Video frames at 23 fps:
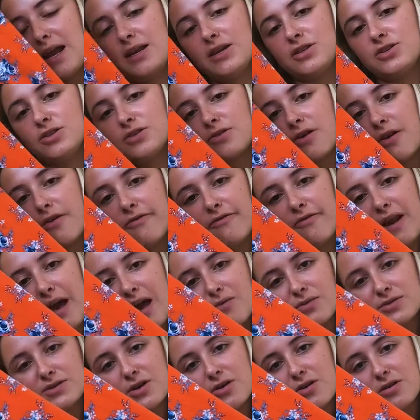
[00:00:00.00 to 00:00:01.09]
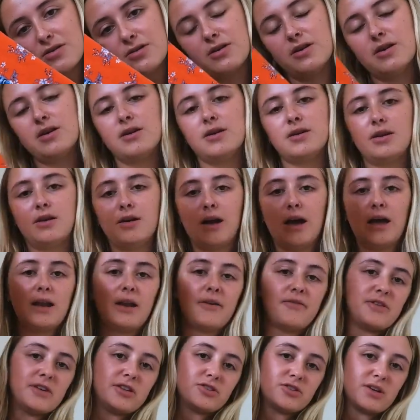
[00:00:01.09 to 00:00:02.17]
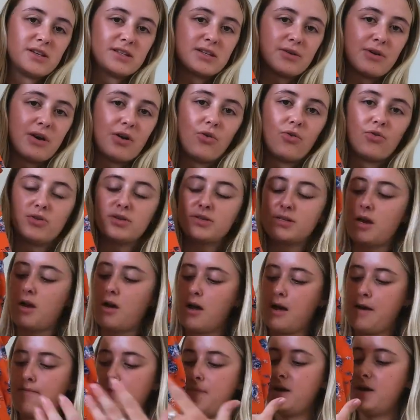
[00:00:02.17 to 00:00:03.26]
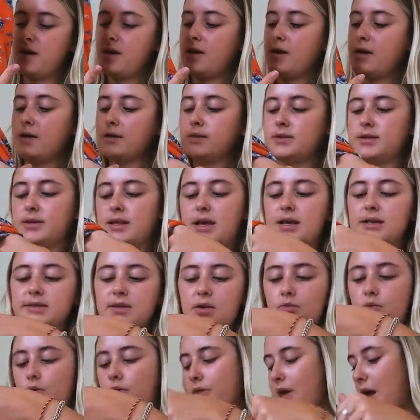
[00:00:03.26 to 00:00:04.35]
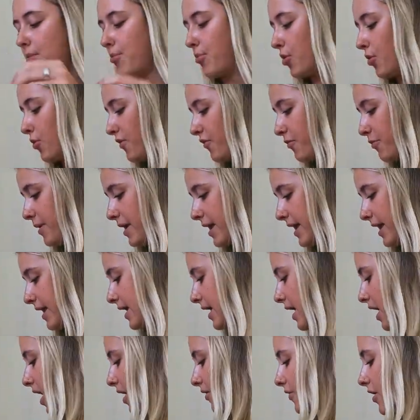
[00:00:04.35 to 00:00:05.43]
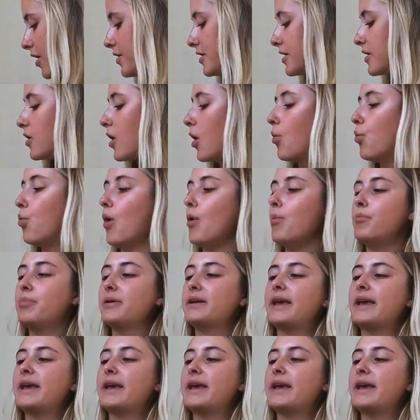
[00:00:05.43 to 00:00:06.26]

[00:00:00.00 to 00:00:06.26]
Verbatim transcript: and it's just got flowers on. I love this dress, I wear it all the time. So that's one that I bought with me. I've only got one